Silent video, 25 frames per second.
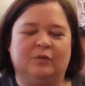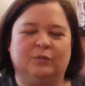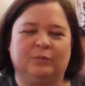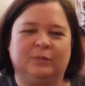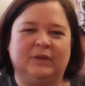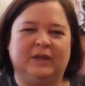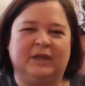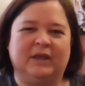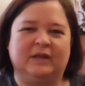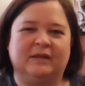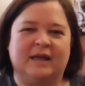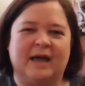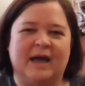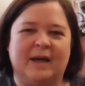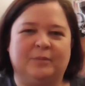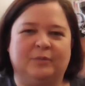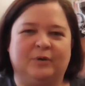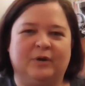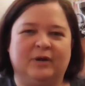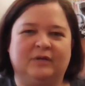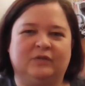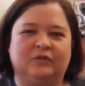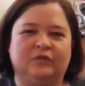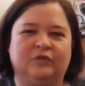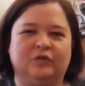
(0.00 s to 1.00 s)
don't really
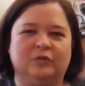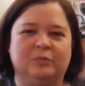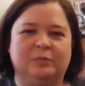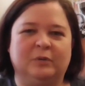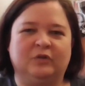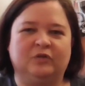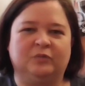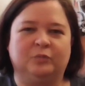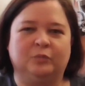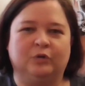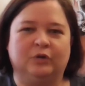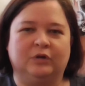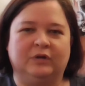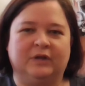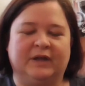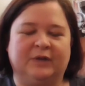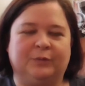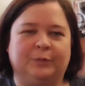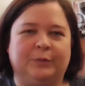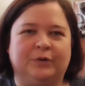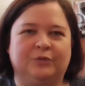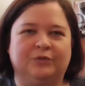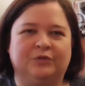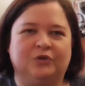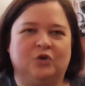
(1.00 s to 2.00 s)
elaborate too much more. Like,
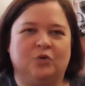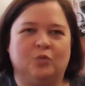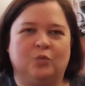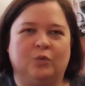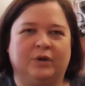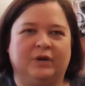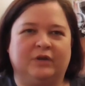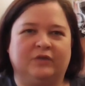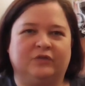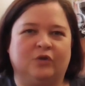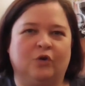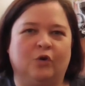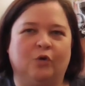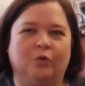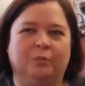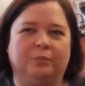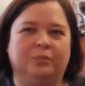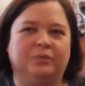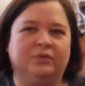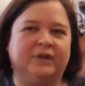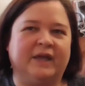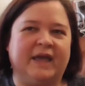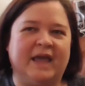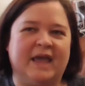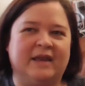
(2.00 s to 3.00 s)
we don't know what his home
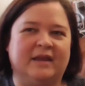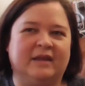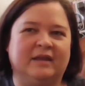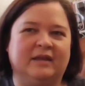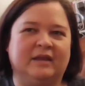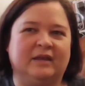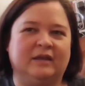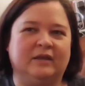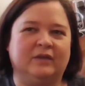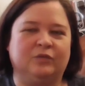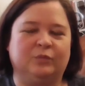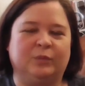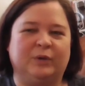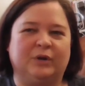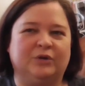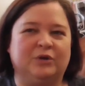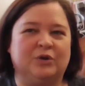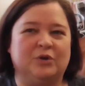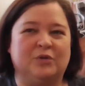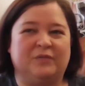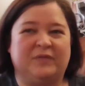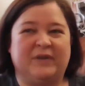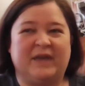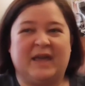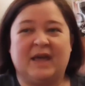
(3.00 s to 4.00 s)
planet is. We don't
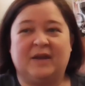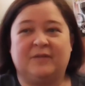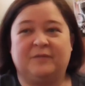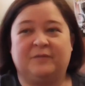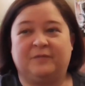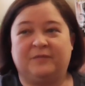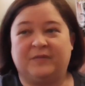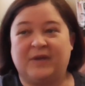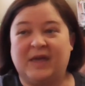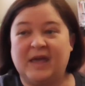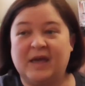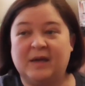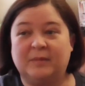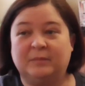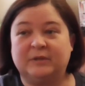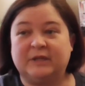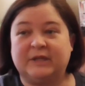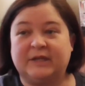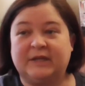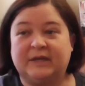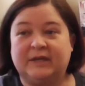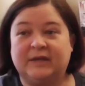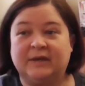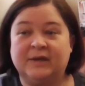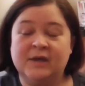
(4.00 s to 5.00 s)
know if he had a
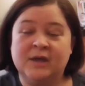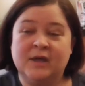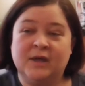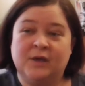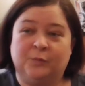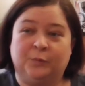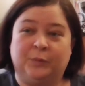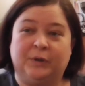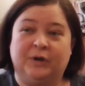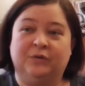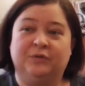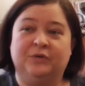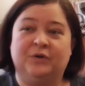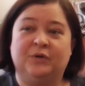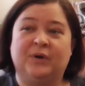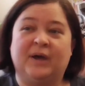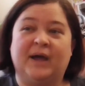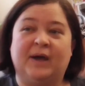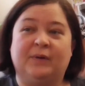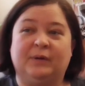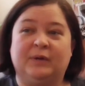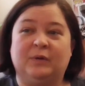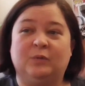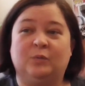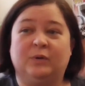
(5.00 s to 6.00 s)
family. We don't know
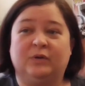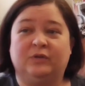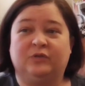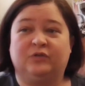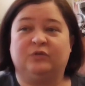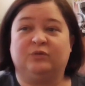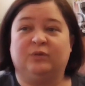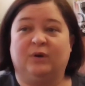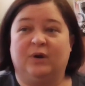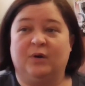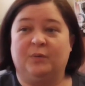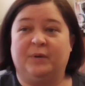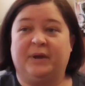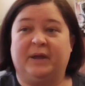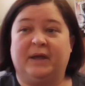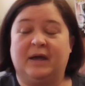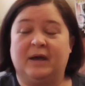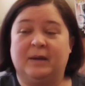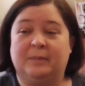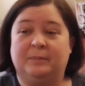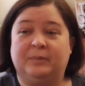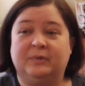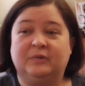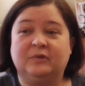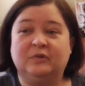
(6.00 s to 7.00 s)
how he was growing
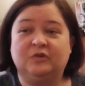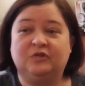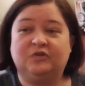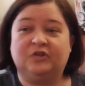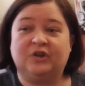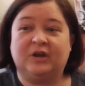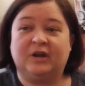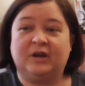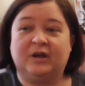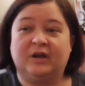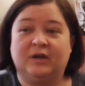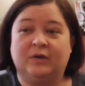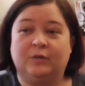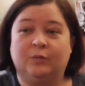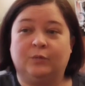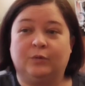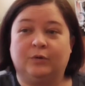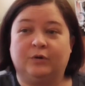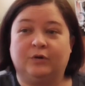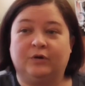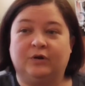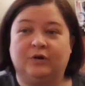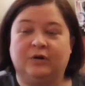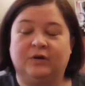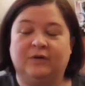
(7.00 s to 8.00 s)
up in the Jedi
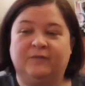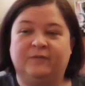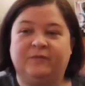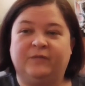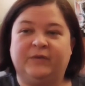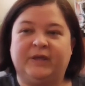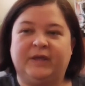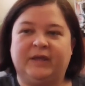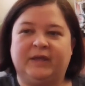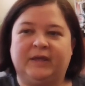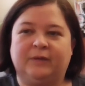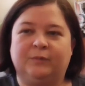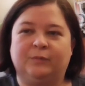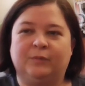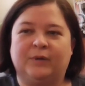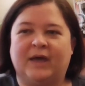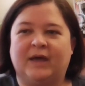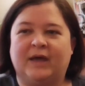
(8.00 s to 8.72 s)
Order, if he